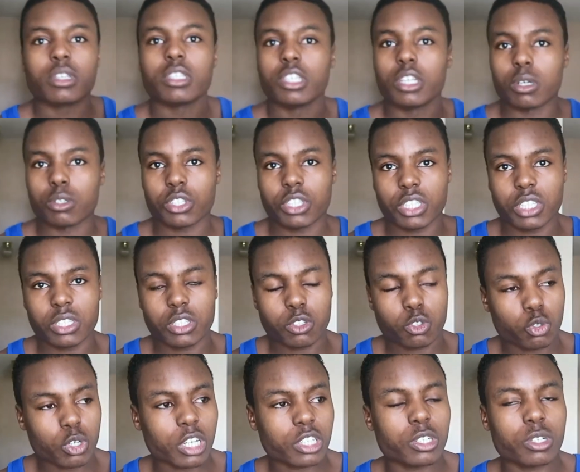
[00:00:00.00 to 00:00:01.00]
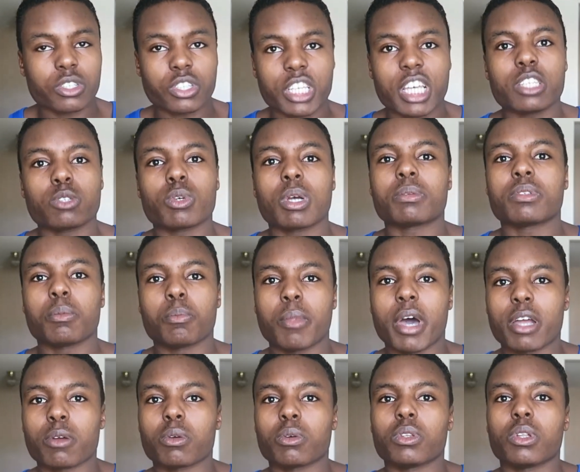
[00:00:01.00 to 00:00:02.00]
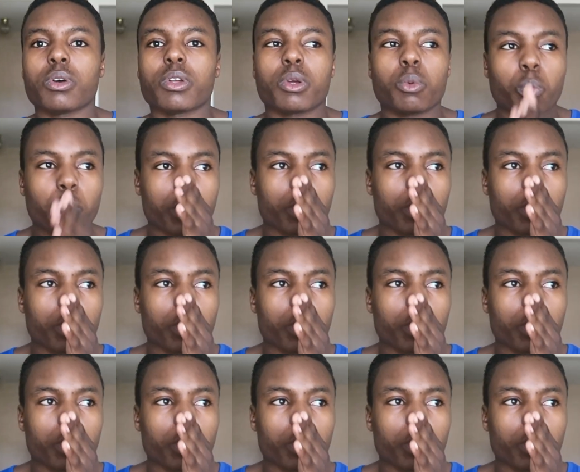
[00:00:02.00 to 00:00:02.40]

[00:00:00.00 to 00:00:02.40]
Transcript: you know, structured sets, reps, and micro loading.